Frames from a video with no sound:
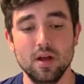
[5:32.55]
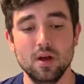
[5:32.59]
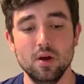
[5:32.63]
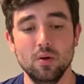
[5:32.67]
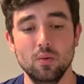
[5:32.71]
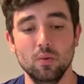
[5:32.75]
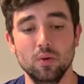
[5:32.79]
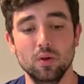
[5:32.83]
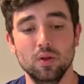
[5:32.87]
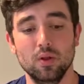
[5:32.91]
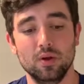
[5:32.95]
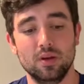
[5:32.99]

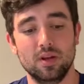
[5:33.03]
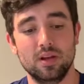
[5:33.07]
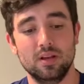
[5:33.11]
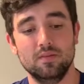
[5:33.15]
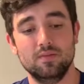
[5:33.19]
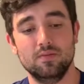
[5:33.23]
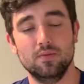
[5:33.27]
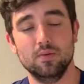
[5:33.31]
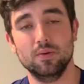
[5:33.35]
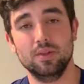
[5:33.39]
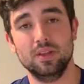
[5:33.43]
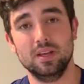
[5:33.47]
We're looking
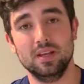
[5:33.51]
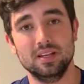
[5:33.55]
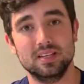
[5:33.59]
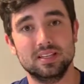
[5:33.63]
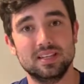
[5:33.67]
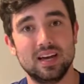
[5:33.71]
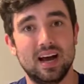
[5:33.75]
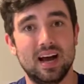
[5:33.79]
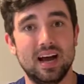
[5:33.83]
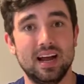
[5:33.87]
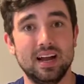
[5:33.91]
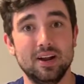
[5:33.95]
for the
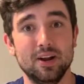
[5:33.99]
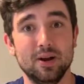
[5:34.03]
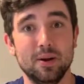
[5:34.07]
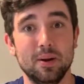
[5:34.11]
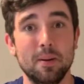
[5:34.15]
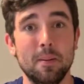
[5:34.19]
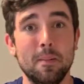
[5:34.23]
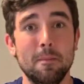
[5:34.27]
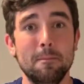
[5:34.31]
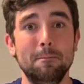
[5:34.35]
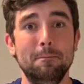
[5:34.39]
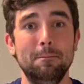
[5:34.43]
entire
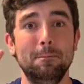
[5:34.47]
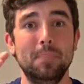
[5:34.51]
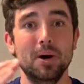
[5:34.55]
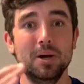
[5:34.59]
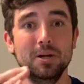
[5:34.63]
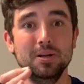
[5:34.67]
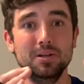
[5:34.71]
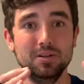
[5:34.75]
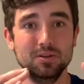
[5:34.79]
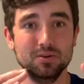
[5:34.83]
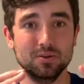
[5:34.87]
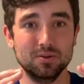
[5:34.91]

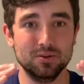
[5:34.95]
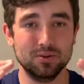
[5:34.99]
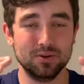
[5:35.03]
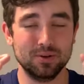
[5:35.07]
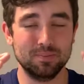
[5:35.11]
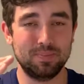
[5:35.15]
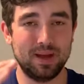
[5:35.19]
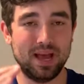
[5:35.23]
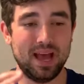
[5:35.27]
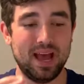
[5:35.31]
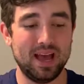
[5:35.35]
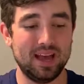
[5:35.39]
bundle or
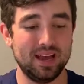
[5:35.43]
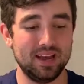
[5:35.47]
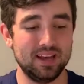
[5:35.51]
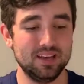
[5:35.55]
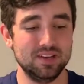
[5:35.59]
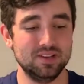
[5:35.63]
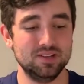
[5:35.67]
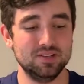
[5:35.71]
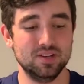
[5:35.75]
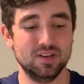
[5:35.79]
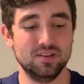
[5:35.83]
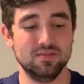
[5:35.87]

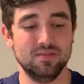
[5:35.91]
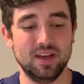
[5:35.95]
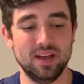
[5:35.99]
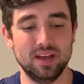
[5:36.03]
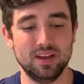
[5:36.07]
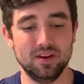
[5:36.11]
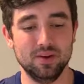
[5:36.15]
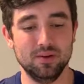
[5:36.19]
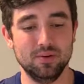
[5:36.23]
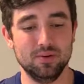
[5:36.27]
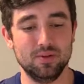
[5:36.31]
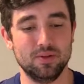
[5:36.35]
package of
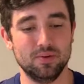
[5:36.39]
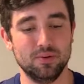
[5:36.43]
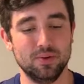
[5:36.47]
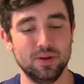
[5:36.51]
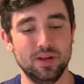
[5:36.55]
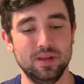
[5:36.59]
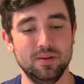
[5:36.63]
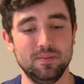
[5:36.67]
NO3.